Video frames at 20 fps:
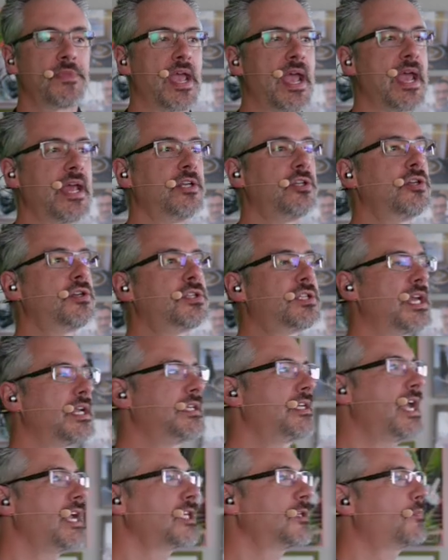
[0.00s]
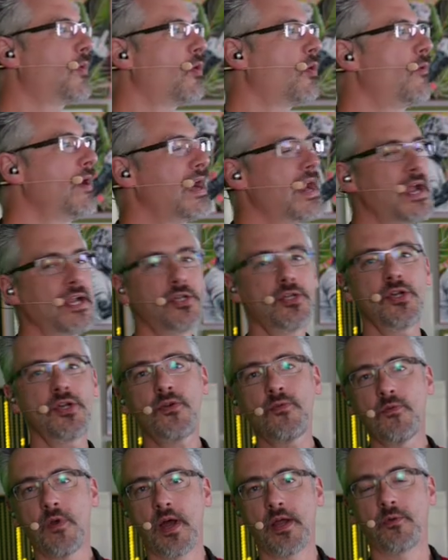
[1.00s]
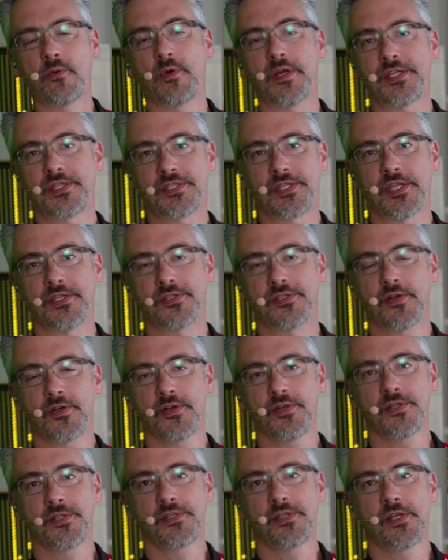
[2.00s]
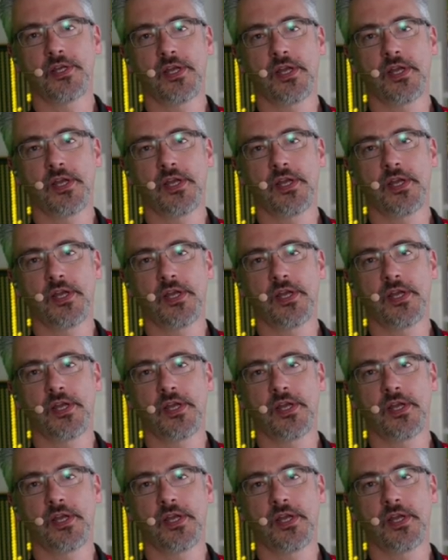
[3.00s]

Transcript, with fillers: And you said, Yes, but when I do run with scissors,